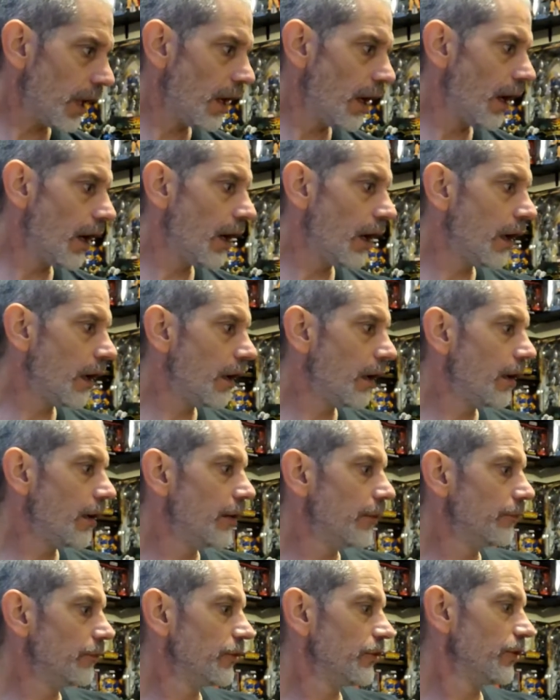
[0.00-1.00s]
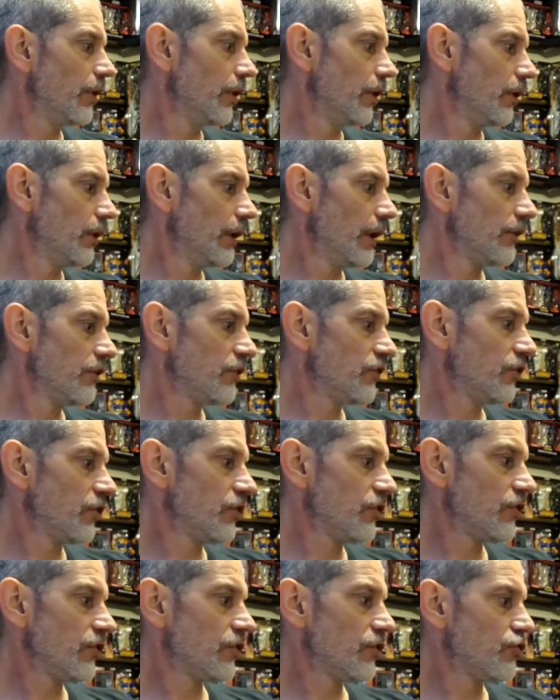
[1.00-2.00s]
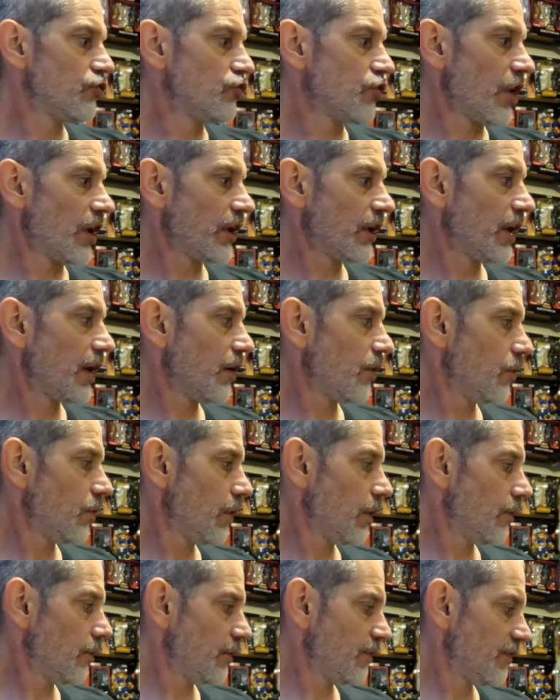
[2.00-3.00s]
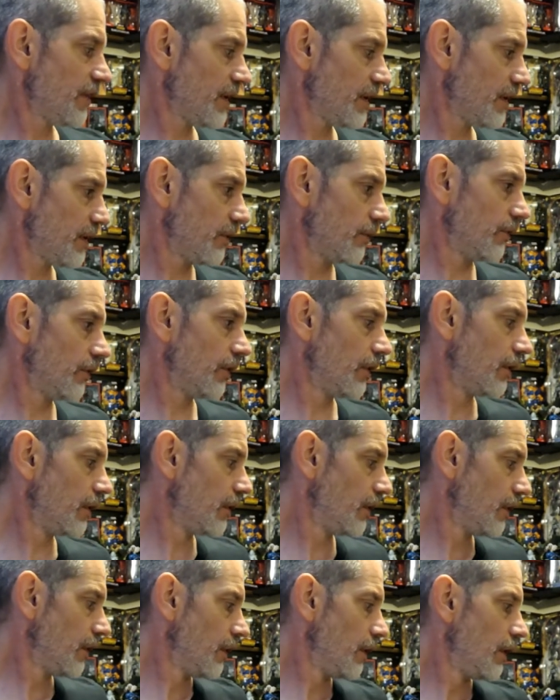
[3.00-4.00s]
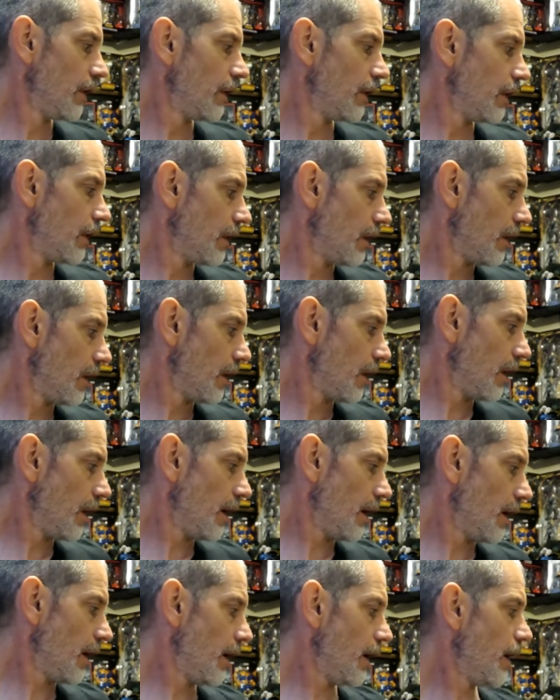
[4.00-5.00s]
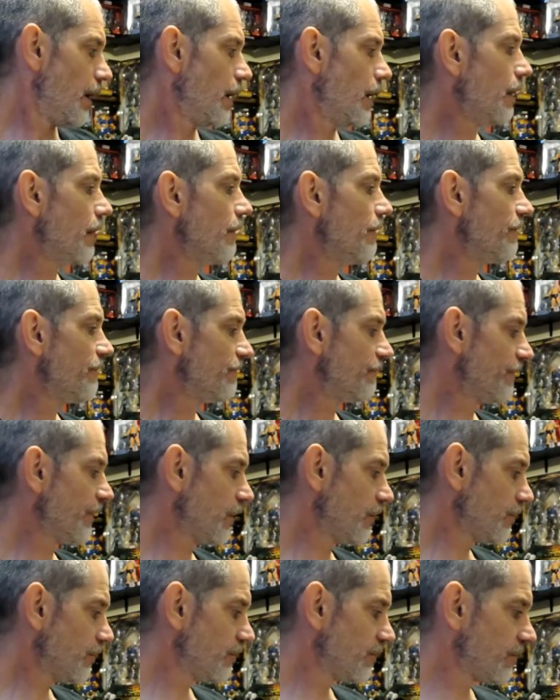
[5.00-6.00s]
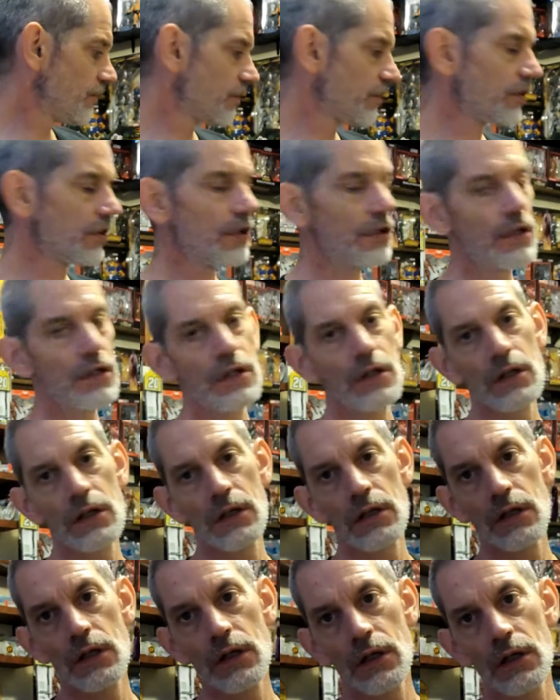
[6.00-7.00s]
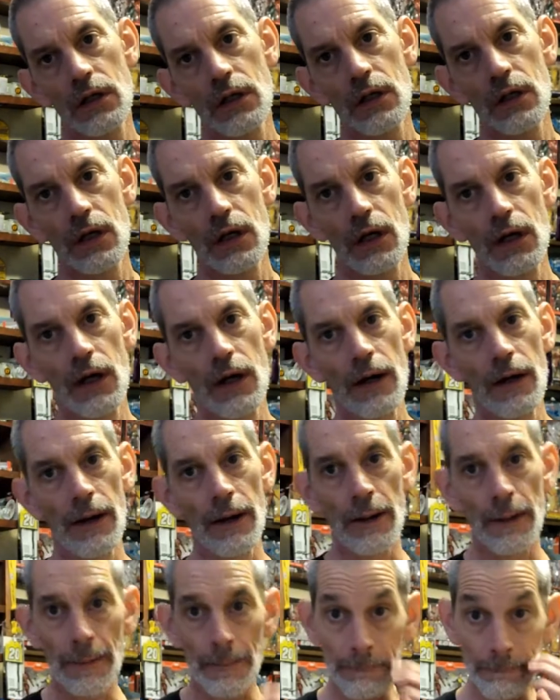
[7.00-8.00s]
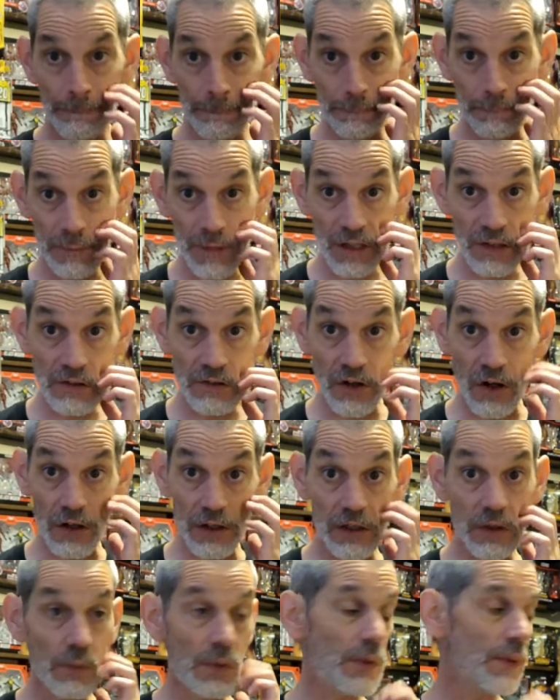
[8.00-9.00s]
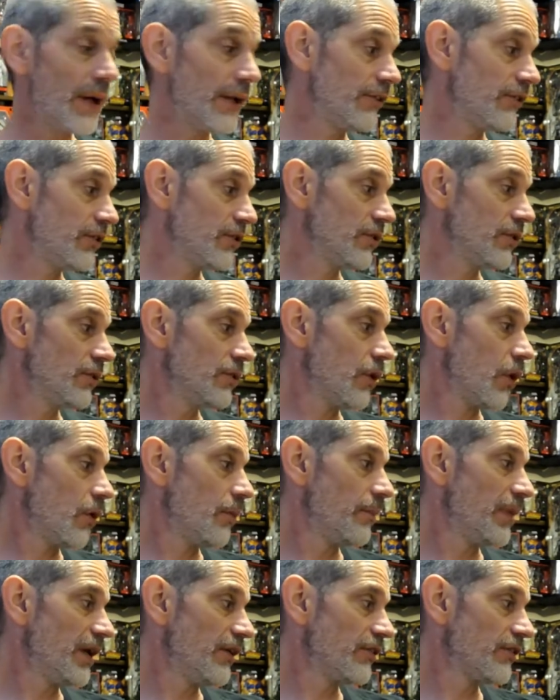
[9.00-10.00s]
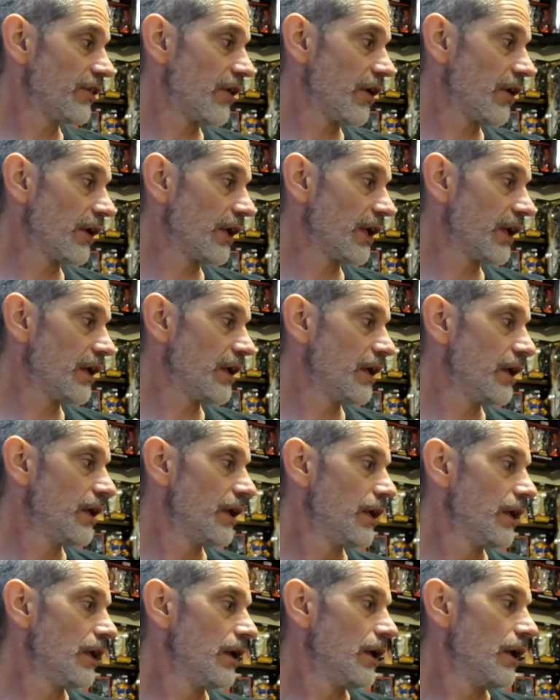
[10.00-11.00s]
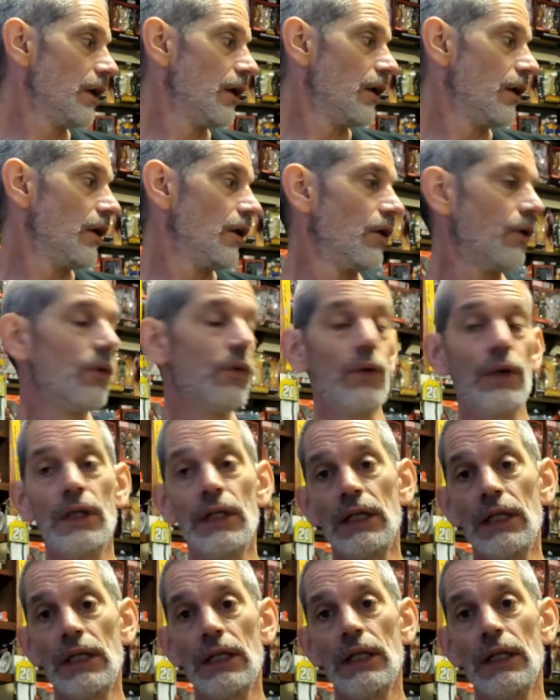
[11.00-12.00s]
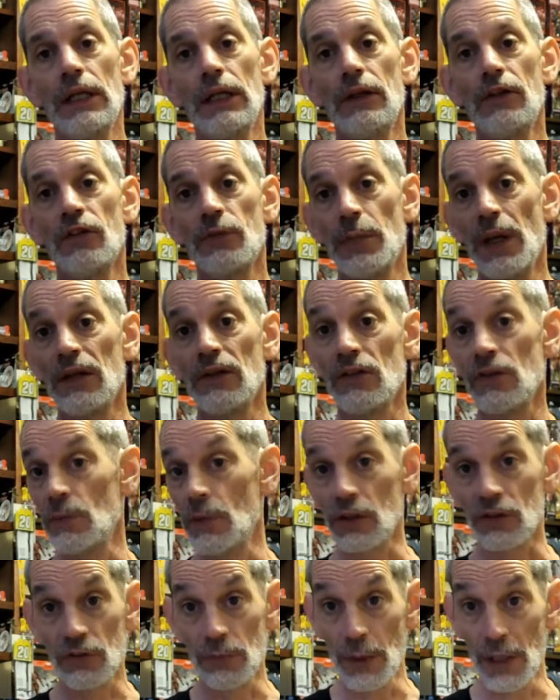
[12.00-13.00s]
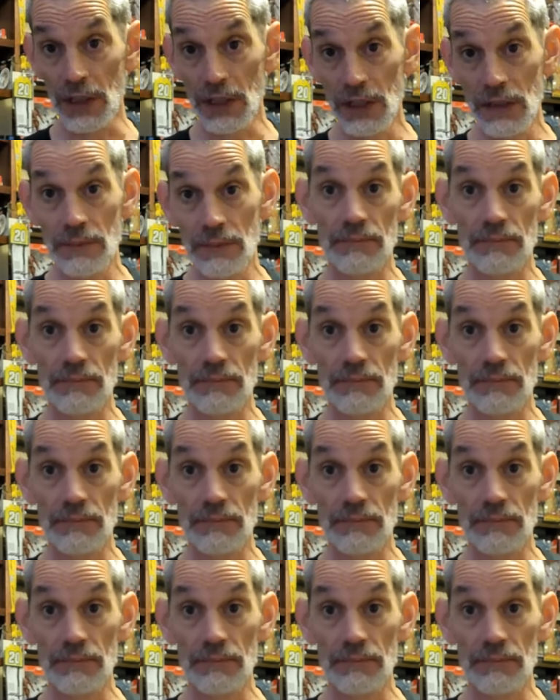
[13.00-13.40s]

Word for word: Um, so let's just check out what we found. Uh, first um, Target we went to, home base Target, we spent too much money.